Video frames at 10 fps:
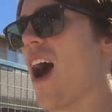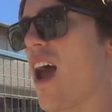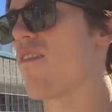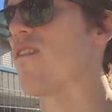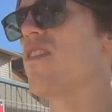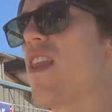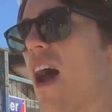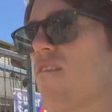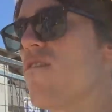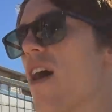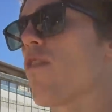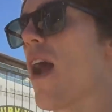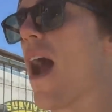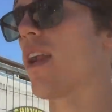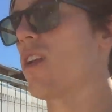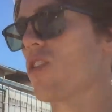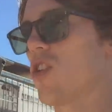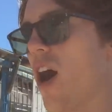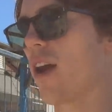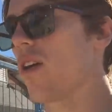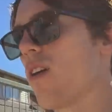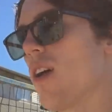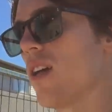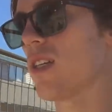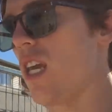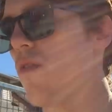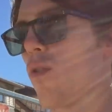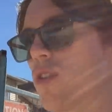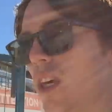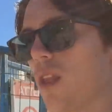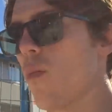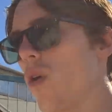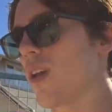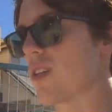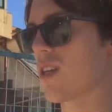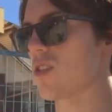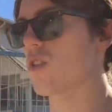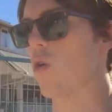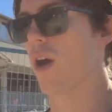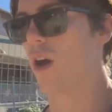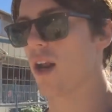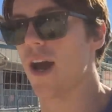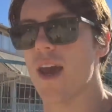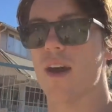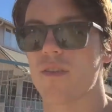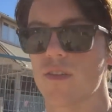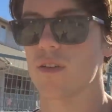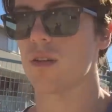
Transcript: I've never had a desire to eat first thing in the morning since going on IF.